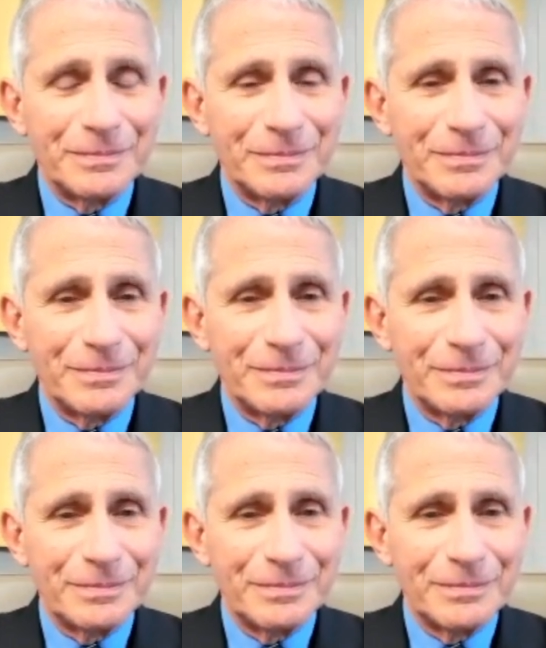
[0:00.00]

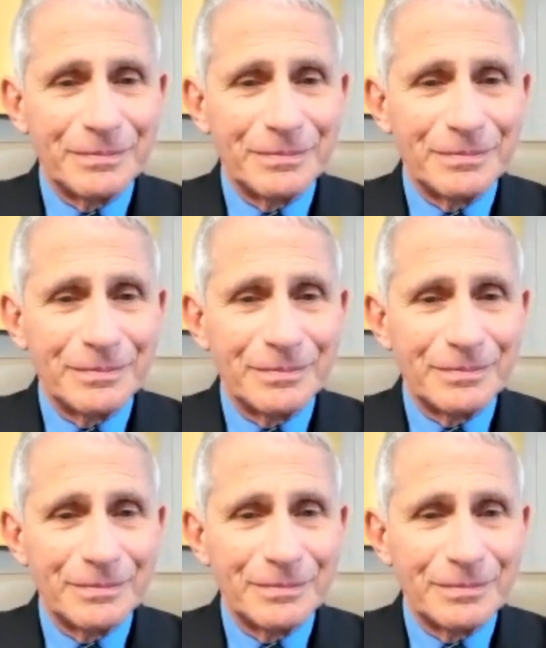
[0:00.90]

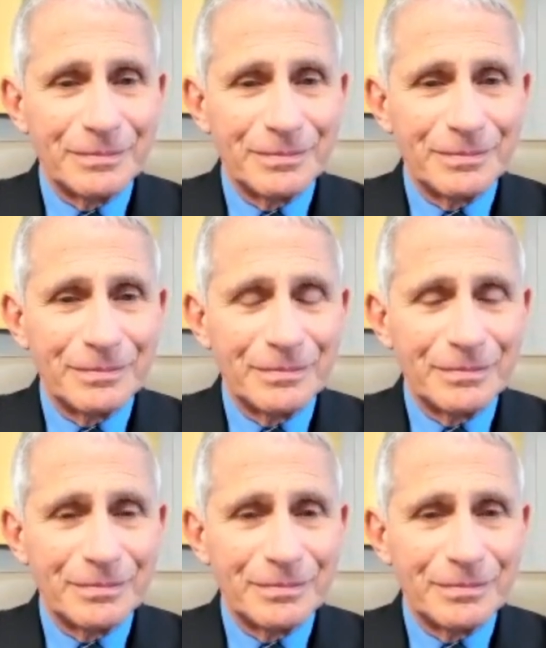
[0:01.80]

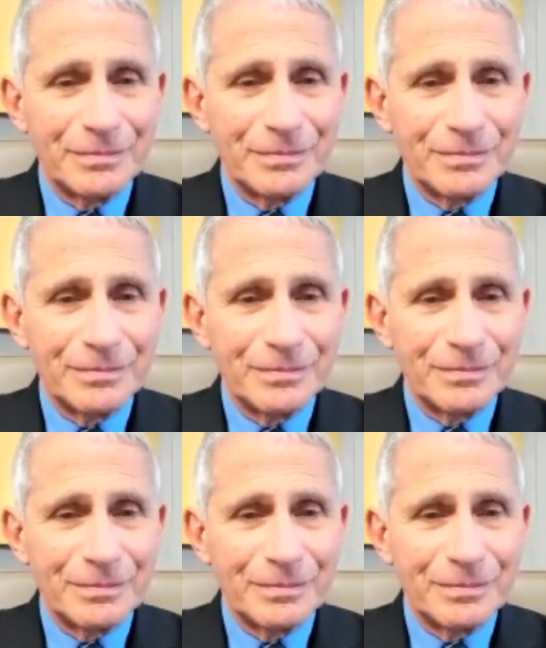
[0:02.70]
No words are spoken by the person on screen.